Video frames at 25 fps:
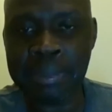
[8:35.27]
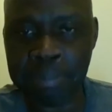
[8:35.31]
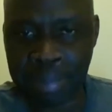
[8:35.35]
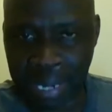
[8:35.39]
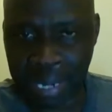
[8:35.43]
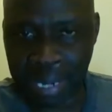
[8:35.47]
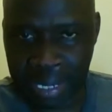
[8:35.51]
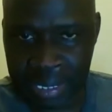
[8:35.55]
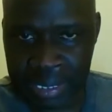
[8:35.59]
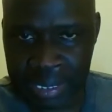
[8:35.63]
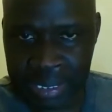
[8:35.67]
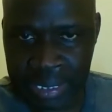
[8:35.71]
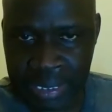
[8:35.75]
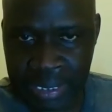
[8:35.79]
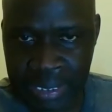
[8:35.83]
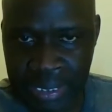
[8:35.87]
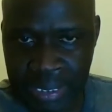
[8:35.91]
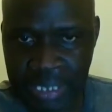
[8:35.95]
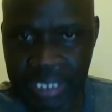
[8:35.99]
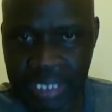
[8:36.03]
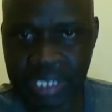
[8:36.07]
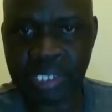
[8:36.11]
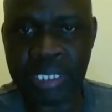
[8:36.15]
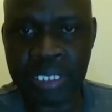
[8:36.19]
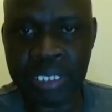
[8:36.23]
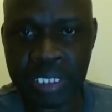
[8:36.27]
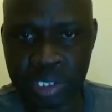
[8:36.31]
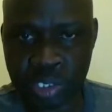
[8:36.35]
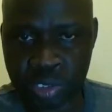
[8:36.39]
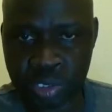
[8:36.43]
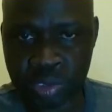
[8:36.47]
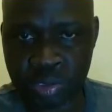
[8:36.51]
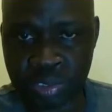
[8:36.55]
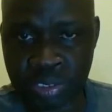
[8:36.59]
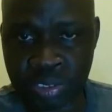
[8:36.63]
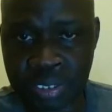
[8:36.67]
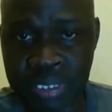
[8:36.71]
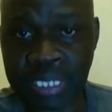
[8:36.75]
deeper in
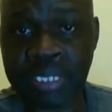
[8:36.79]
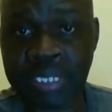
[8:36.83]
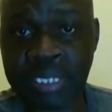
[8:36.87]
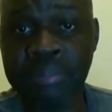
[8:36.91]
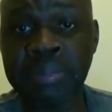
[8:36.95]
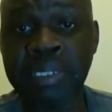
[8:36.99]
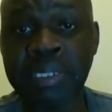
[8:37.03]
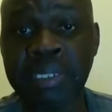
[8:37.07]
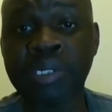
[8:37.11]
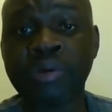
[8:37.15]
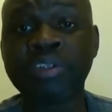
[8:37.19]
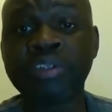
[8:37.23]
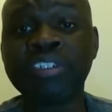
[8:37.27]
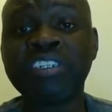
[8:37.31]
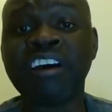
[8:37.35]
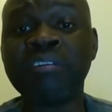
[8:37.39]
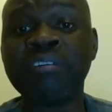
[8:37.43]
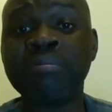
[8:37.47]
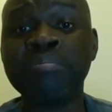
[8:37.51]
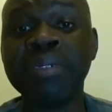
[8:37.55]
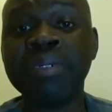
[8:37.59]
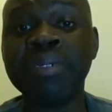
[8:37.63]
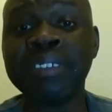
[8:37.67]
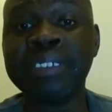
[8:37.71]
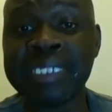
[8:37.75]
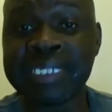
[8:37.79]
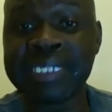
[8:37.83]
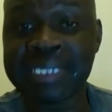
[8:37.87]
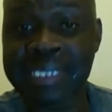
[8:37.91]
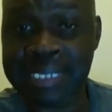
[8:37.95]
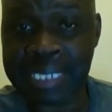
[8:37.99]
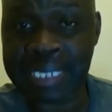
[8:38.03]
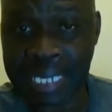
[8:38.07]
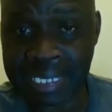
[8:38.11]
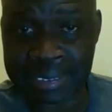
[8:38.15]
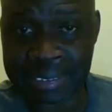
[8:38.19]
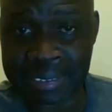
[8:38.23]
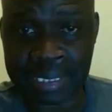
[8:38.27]
issues that may not have been
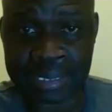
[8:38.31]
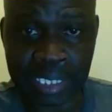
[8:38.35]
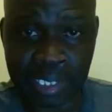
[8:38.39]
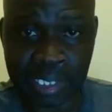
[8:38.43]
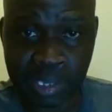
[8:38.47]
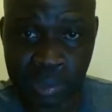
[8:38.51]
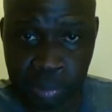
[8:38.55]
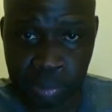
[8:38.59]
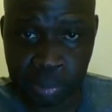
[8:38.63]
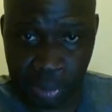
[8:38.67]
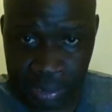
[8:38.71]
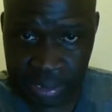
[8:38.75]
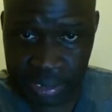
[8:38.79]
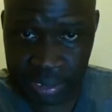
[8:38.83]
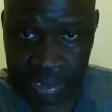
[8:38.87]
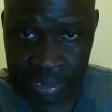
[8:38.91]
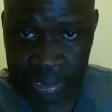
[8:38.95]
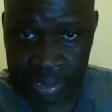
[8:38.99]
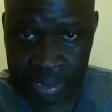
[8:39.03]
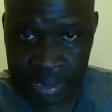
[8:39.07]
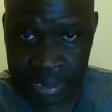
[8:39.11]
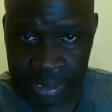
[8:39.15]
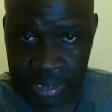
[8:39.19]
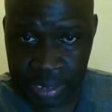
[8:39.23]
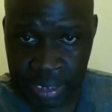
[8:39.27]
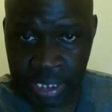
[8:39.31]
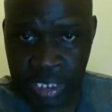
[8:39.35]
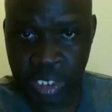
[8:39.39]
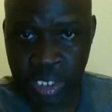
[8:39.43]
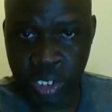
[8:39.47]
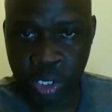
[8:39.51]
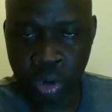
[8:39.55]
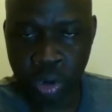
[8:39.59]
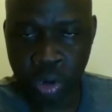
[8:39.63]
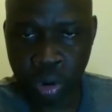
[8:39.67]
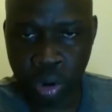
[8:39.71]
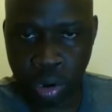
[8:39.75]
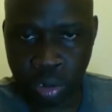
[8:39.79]
discussed at that point.
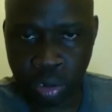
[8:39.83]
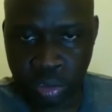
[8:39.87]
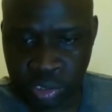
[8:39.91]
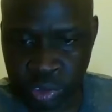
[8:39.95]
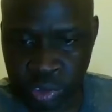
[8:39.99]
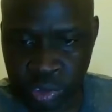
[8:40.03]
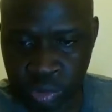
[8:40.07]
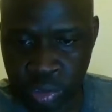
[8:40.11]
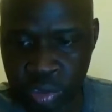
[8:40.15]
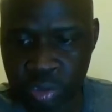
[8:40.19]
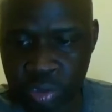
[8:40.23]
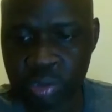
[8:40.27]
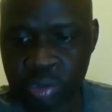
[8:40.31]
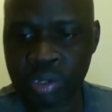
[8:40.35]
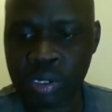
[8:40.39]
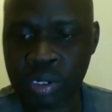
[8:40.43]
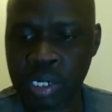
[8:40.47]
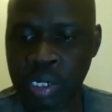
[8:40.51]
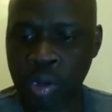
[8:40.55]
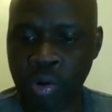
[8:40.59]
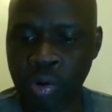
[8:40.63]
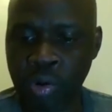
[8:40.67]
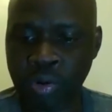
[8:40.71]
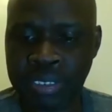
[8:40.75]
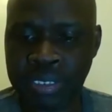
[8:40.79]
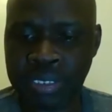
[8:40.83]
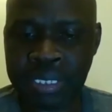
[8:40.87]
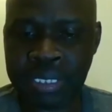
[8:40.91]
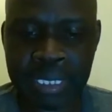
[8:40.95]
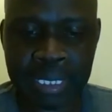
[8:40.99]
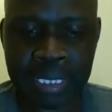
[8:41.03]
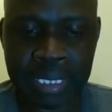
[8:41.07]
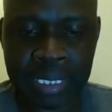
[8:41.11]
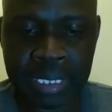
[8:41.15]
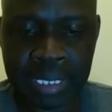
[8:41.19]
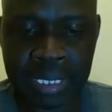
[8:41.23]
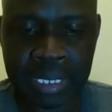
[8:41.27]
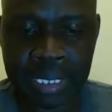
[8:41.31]
Also, on
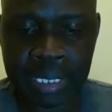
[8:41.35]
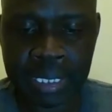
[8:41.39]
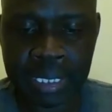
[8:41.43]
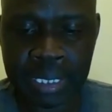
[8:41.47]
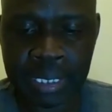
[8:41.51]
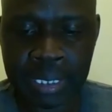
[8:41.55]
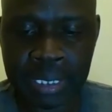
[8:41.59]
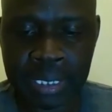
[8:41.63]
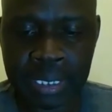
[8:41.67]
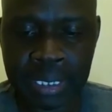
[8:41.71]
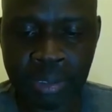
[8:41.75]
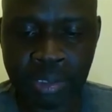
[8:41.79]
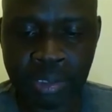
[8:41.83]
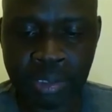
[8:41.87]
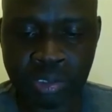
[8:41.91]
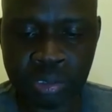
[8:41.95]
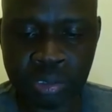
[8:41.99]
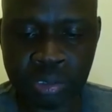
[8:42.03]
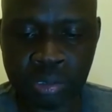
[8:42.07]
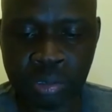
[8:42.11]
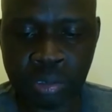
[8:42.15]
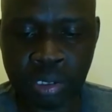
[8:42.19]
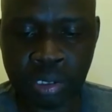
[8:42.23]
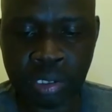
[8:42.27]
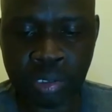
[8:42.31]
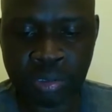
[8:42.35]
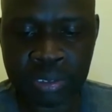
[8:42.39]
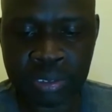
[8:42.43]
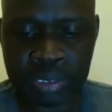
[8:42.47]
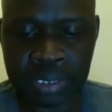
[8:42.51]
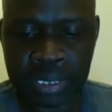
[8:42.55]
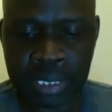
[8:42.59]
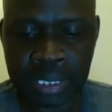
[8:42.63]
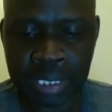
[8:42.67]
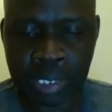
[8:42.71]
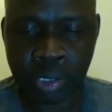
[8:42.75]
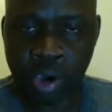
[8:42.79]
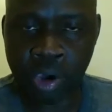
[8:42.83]

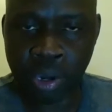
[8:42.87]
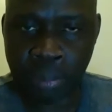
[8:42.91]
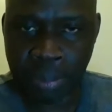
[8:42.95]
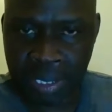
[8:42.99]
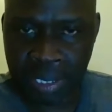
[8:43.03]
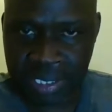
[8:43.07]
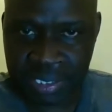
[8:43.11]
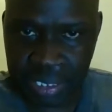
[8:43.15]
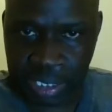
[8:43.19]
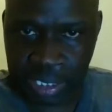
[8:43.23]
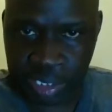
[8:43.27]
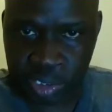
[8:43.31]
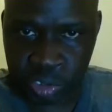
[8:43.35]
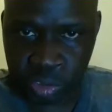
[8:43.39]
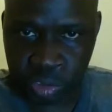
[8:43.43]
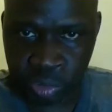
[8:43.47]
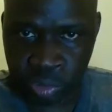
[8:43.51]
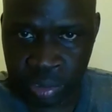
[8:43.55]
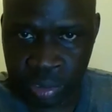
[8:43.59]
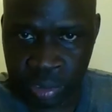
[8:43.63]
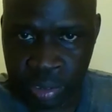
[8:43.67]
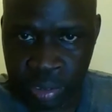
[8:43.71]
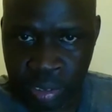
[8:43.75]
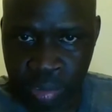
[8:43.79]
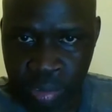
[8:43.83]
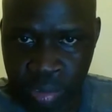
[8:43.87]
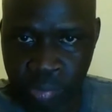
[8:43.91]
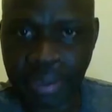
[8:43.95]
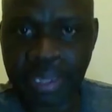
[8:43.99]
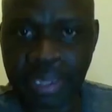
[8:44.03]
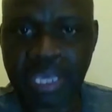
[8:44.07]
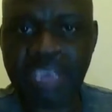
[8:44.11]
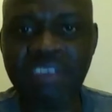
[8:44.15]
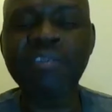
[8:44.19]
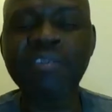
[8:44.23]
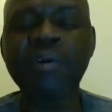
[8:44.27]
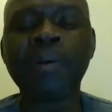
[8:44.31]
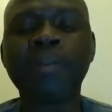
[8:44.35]
the comment section,
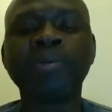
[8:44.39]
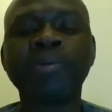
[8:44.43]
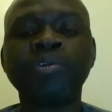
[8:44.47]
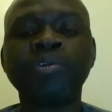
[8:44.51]
we are giving